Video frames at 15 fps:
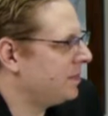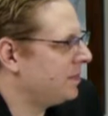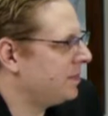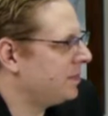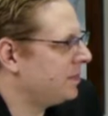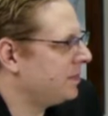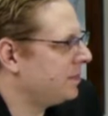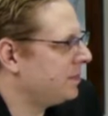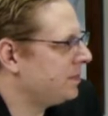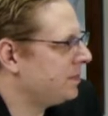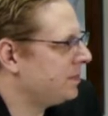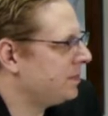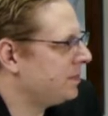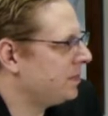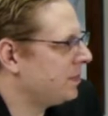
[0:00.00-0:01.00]

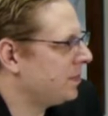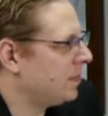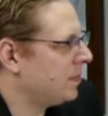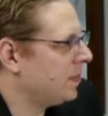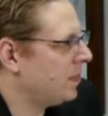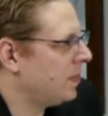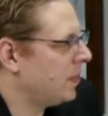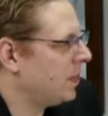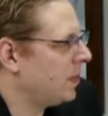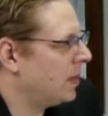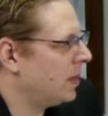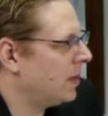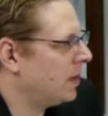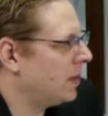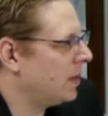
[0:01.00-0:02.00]

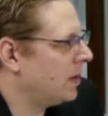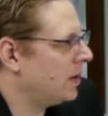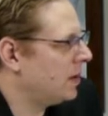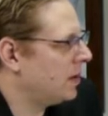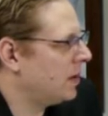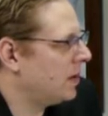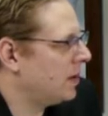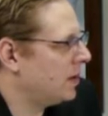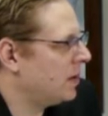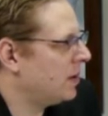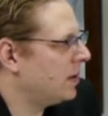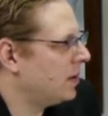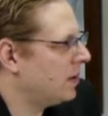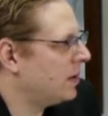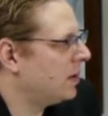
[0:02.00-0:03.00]

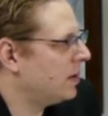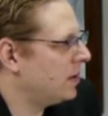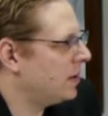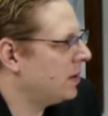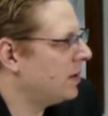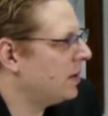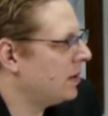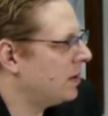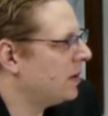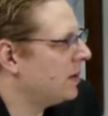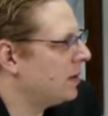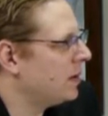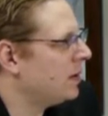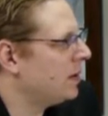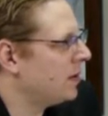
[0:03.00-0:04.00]

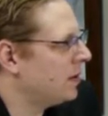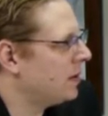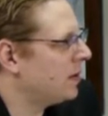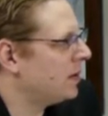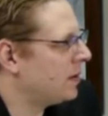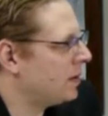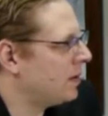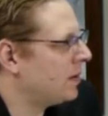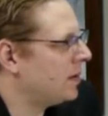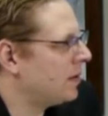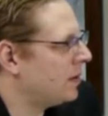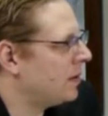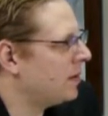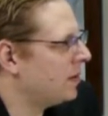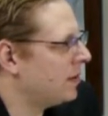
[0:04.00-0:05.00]

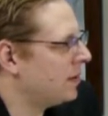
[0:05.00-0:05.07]
(not speaking)